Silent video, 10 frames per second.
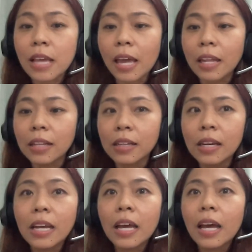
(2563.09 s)
and
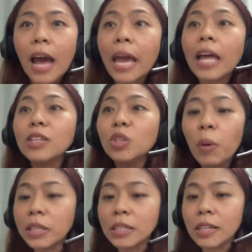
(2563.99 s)
I had no
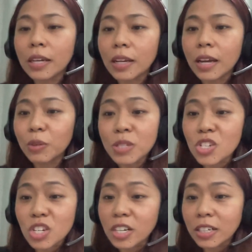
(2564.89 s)
idea it was a
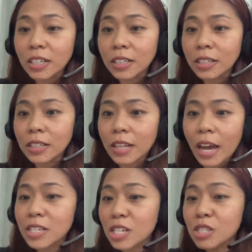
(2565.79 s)
journal.
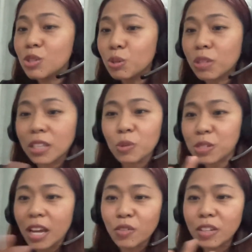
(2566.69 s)
I just knew that it was
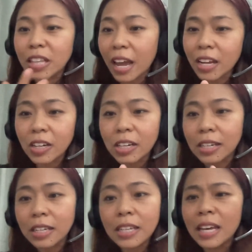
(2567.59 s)
kind of a
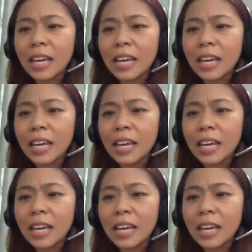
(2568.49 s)
diary,